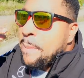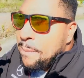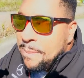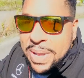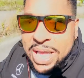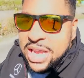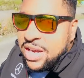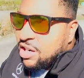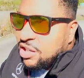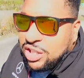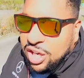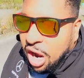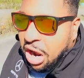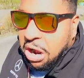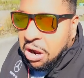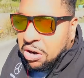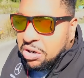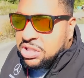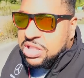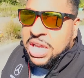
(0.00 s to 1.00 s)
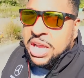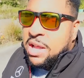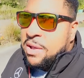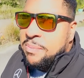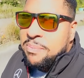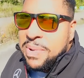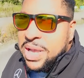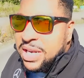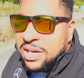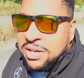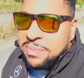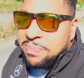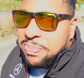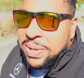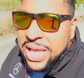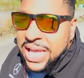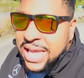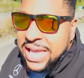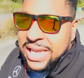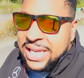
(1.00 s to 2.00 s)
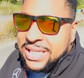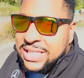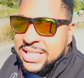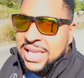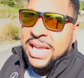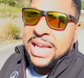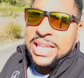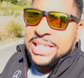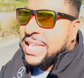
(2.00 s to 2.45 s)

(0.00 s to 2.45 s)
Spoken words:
men are dogs, men are pigs.